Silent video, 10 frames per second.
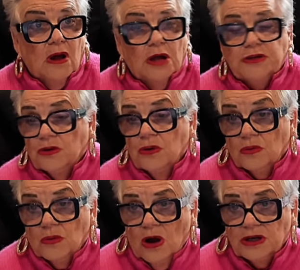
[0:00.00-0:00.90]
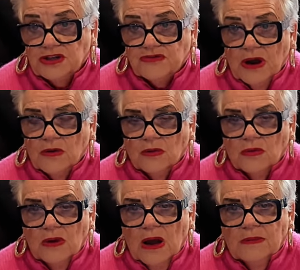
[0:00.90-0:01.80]
I do, I
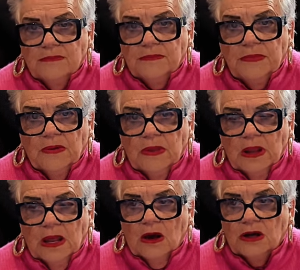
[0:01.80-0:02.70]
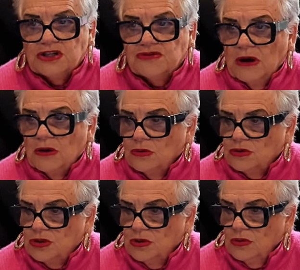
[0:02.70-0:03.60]
struggle. Um, I struggle
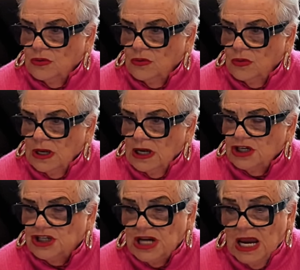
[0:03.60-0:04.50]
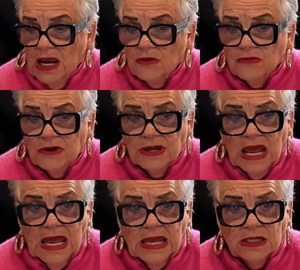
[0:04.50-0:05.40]
to share and,
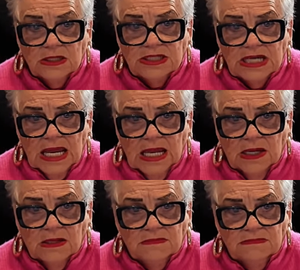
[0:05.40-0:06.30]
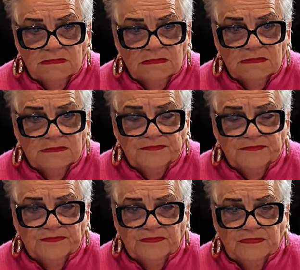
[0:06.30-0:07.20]
and, and
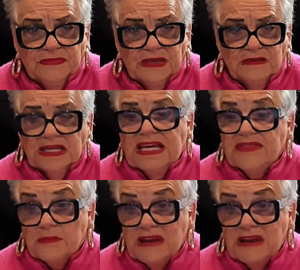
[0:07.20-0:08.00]
get